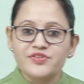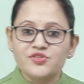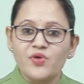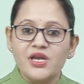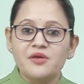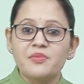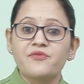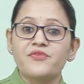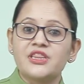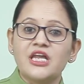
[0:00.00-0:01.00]
the square number
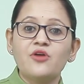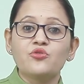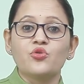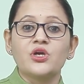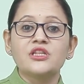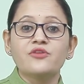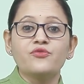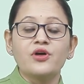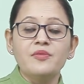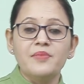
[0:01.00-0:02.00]
without doing the
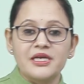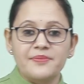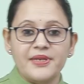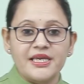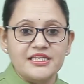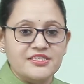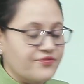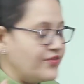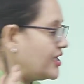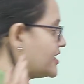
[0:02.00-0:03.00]
full multiplication. For